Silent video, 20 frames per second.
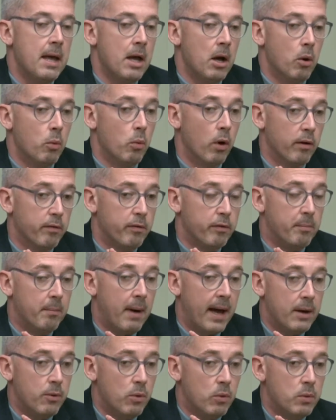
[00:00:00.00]
one of
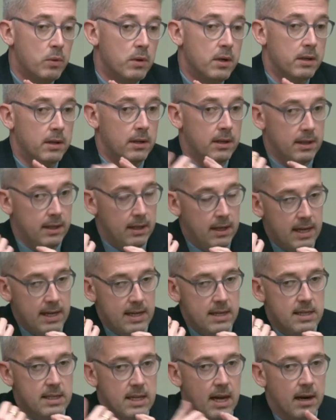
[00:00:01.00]
my own, and
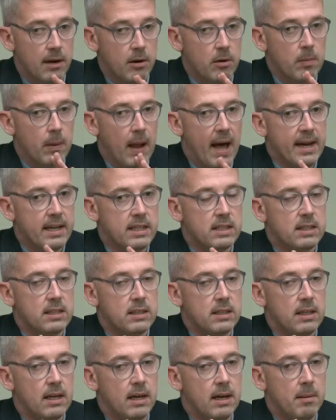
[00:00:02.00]
indeed Senator
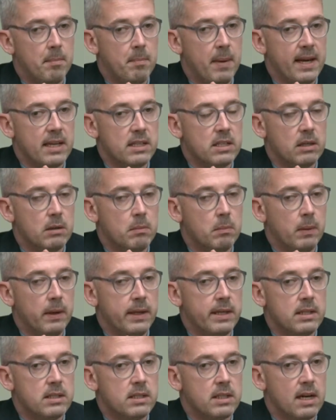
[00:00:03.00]
Black's biggest
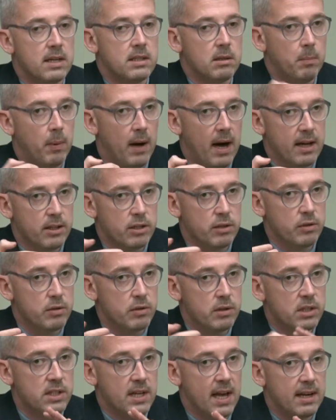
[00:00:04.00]
complaints as it passed through
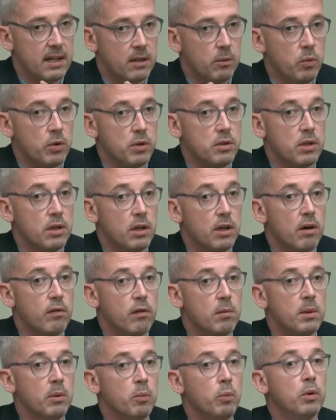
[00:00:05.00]
the Senate, was that the
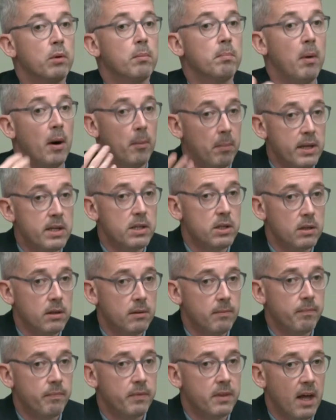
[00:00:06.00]
government wouldn't publish
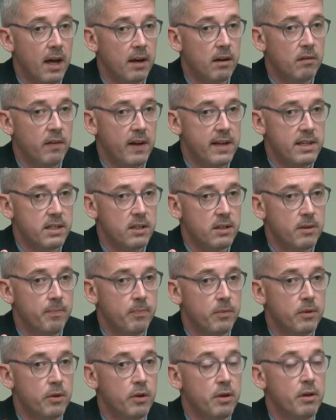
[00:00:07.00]
that advice.
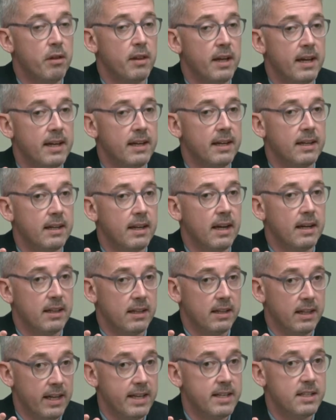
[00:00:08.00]
Do you think it,
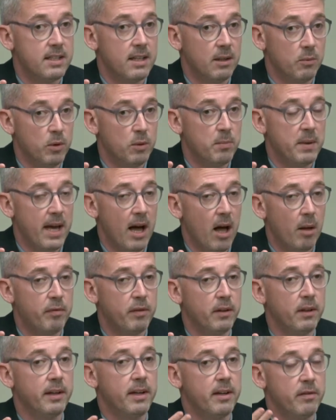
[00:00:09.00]
at least it would be
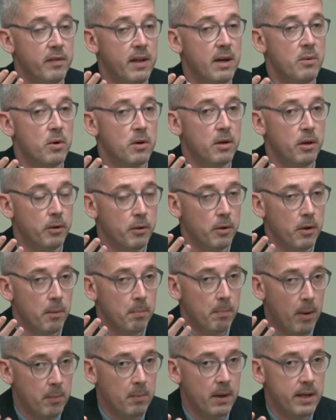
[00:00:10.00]
helpful if they were to
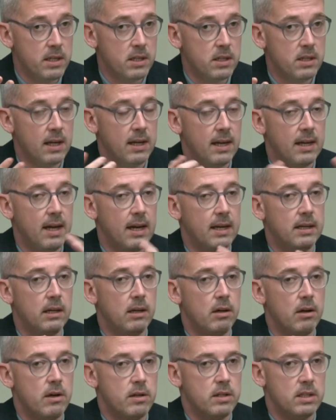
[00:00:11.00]
publish and
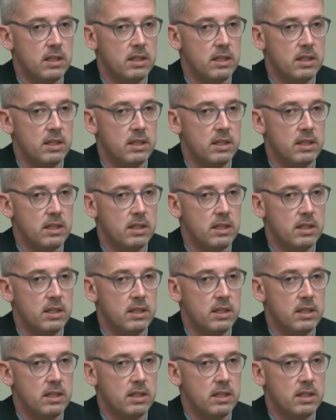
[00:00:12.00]
allow us to